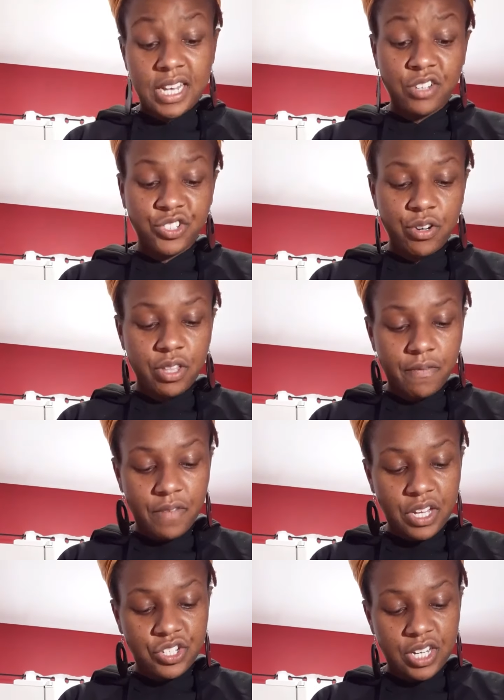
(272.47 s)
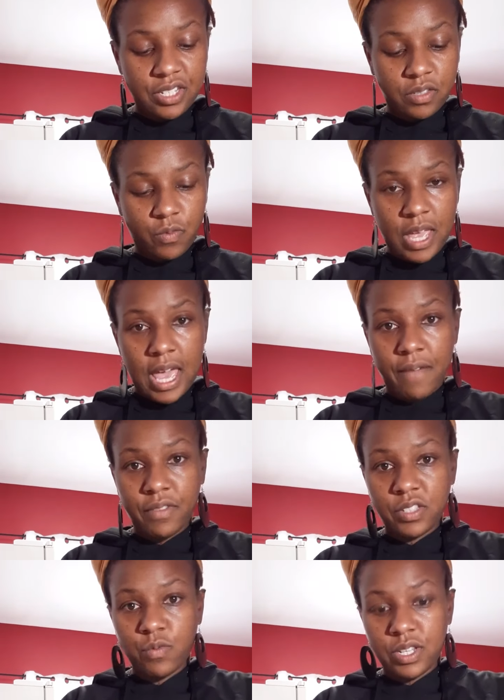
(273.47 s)
and I'll show you the vegan cheeses we have.
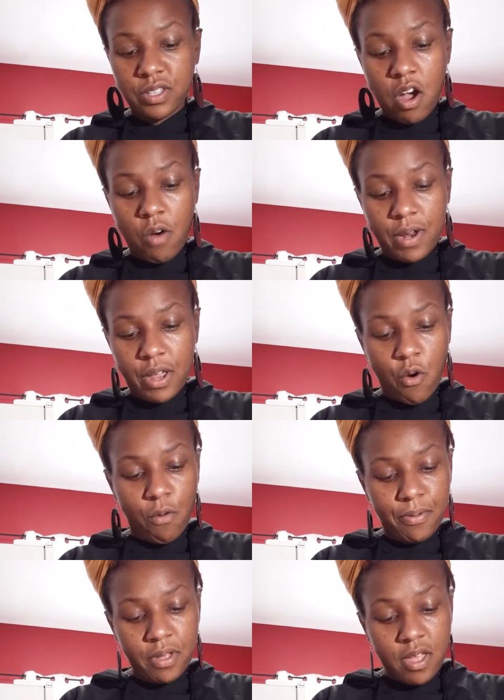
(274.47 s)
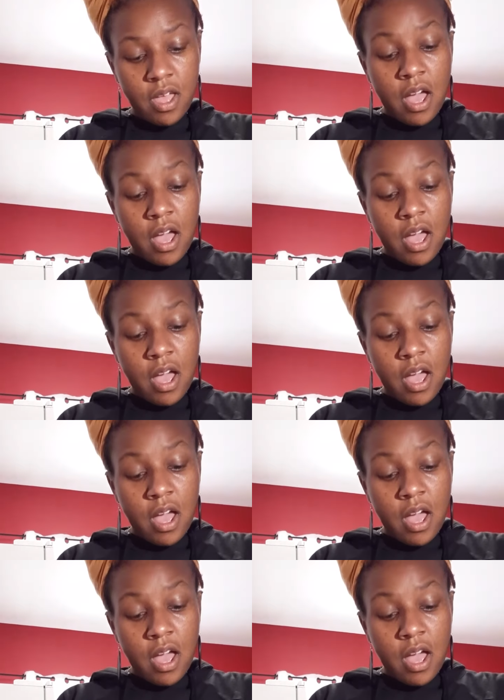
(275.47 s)
This one is already open.